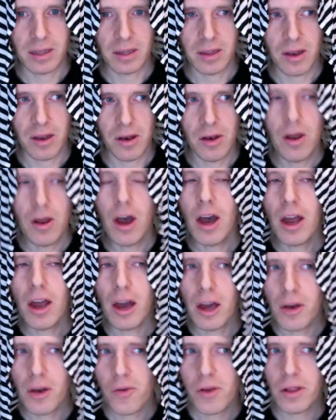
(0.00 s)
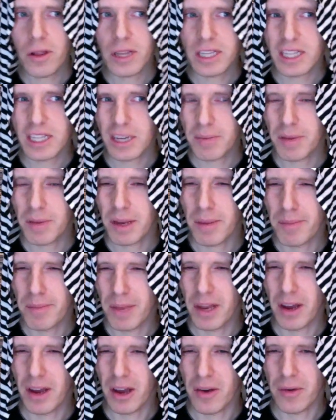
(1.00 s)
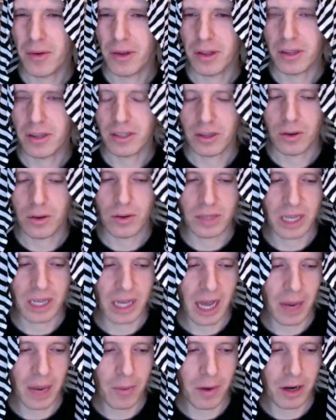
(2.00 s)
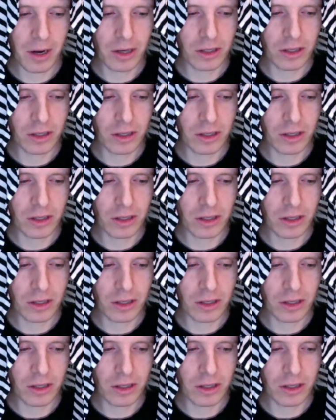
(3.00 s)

not unrealistic, but a bit unrealistic goals. Like, I wanted